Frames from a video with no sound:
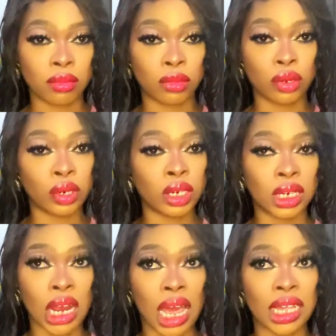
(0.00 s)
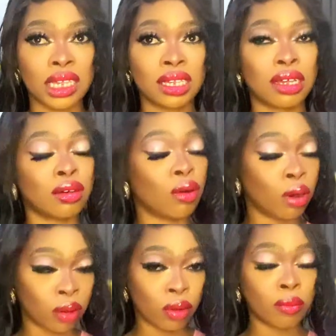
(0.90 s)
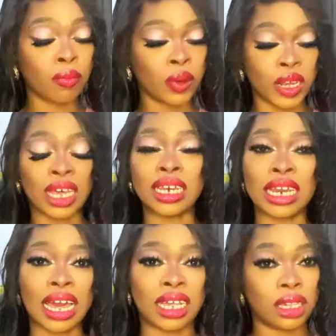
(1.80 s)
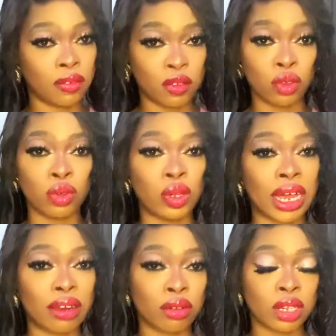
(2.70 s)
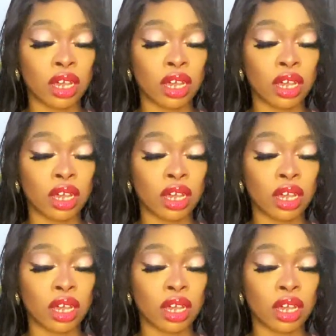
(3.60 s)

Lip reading: during the night, well, morning and night, if you know you are not